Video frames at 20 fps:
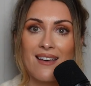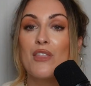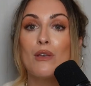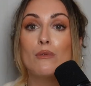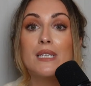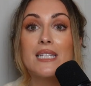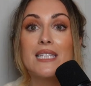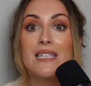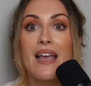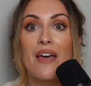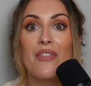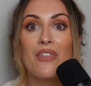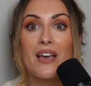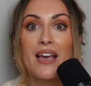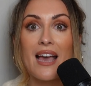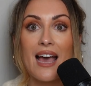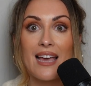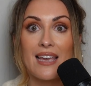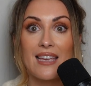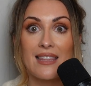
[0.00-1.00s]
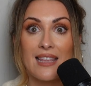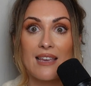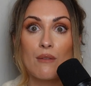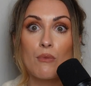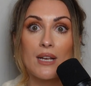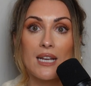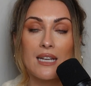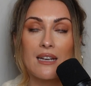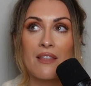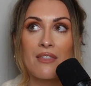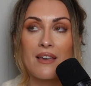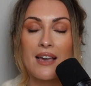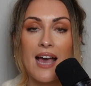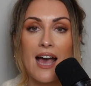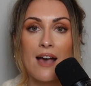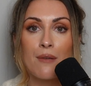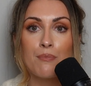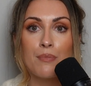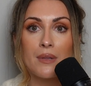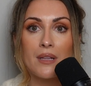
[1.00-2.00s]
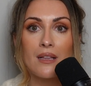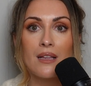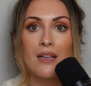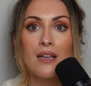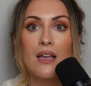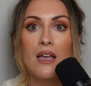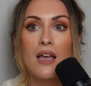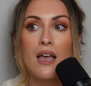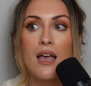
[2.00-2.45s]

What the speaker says: There was another guy in there, another couple.